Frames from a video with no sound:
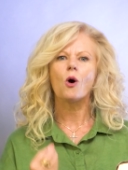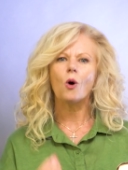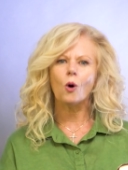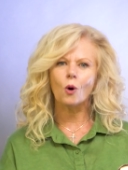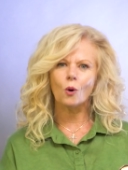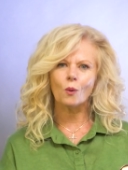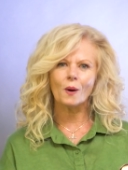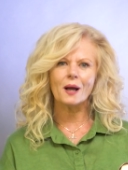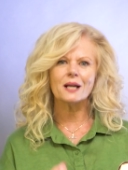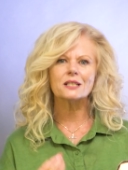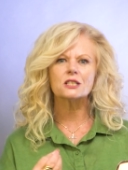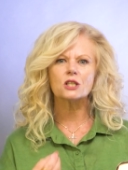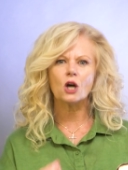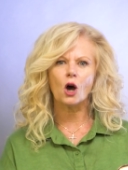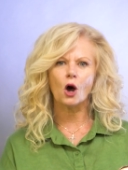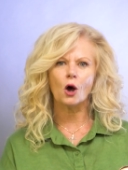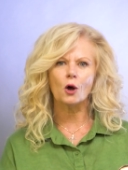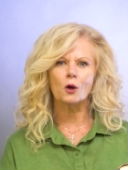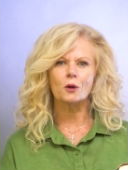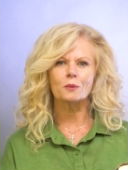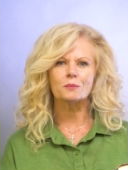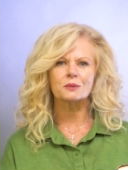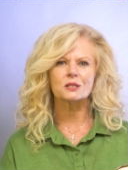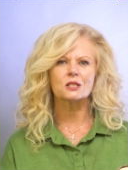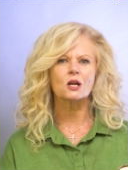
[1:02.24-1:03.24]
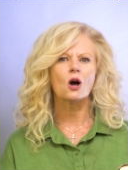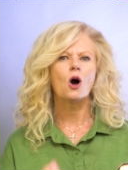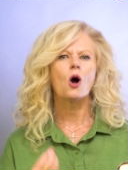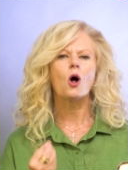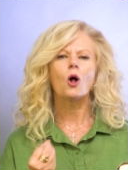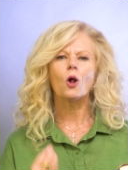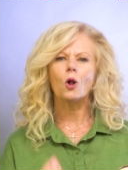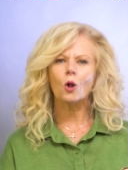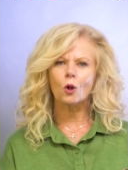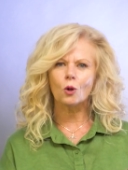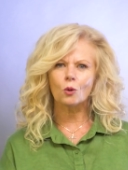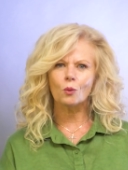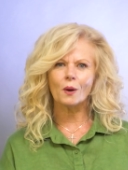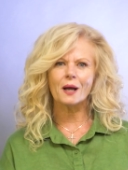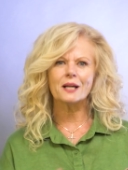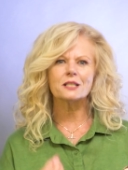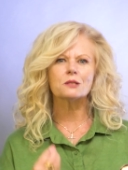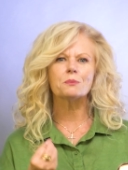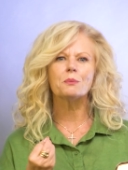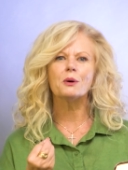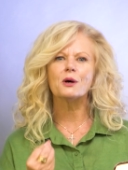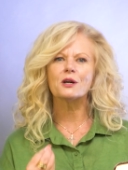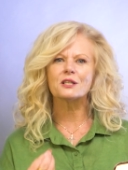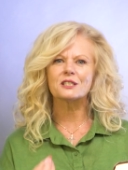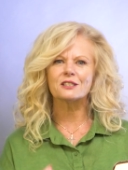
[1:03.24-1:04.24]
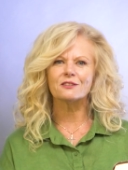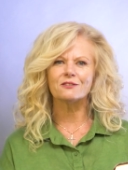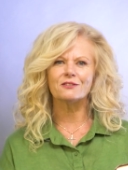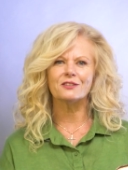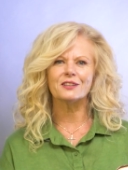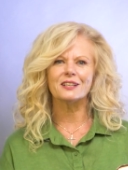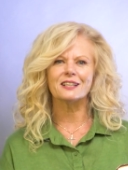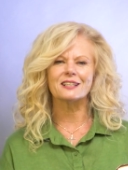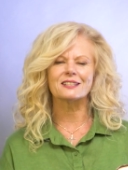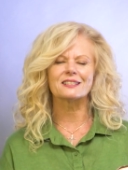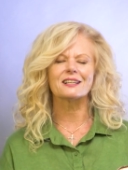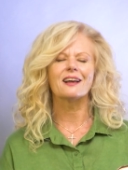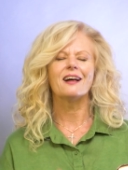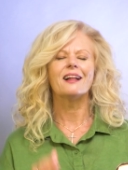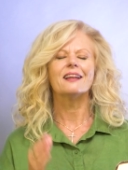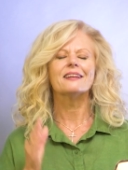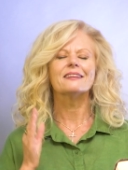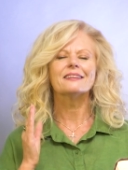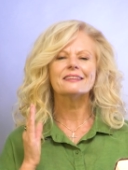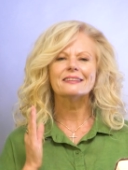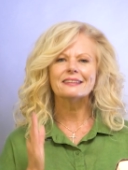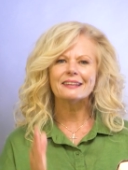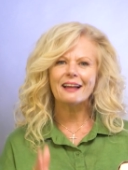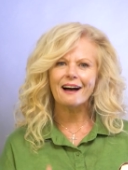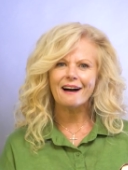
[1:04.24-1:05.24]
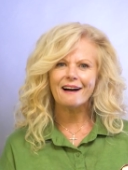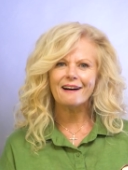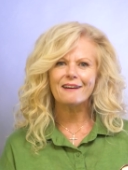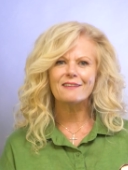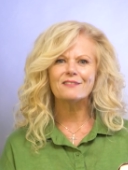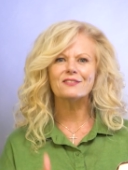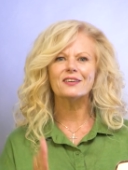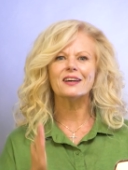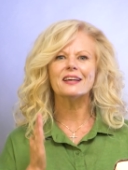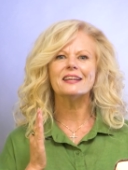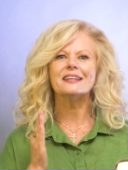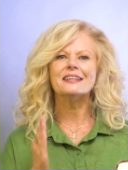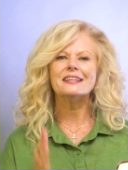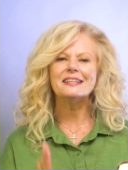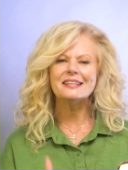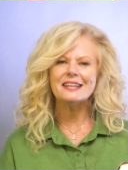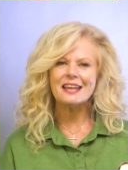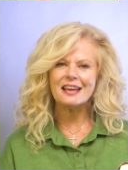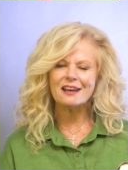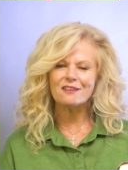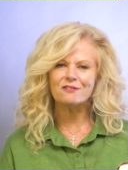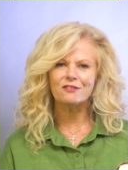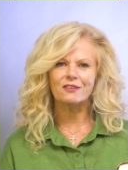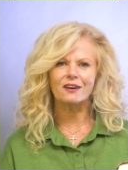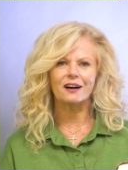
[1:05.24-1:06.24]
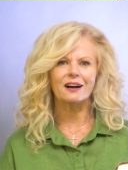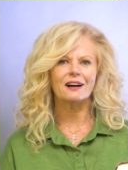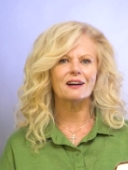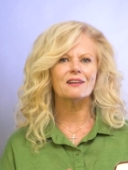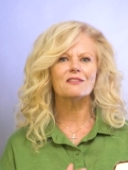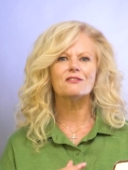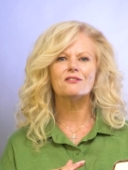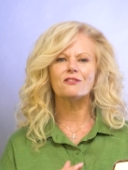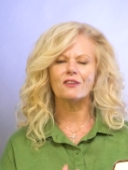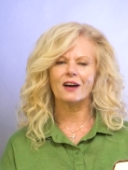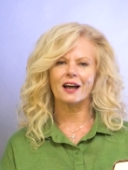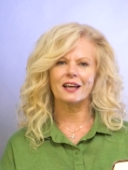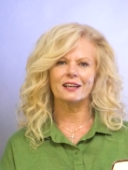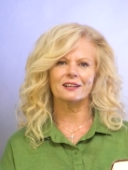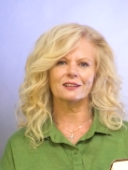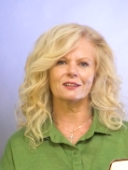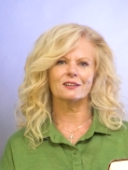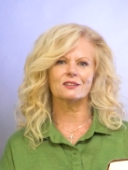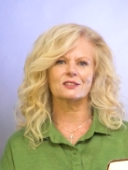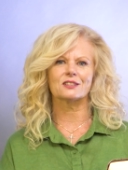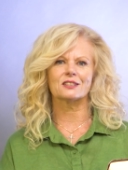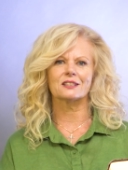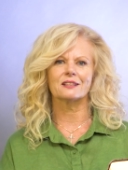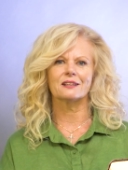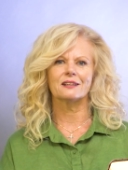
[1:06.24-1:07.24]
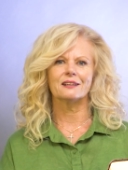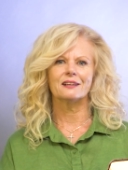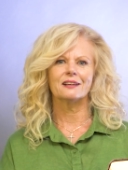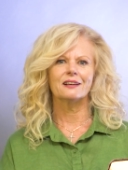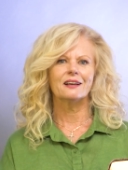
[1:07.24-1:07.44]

always hopes, always perseveres. Love never fails.